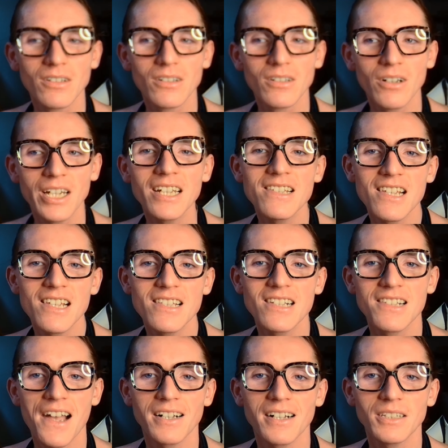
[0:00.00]
I guess that's
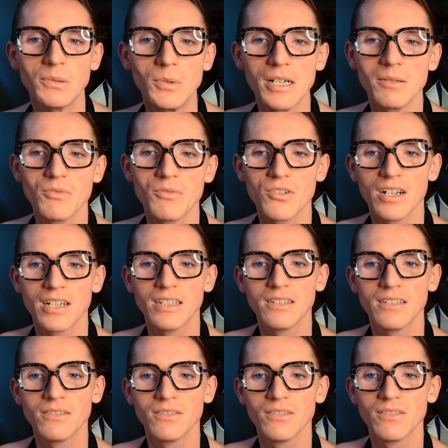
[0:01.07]
exactly what I'm trying.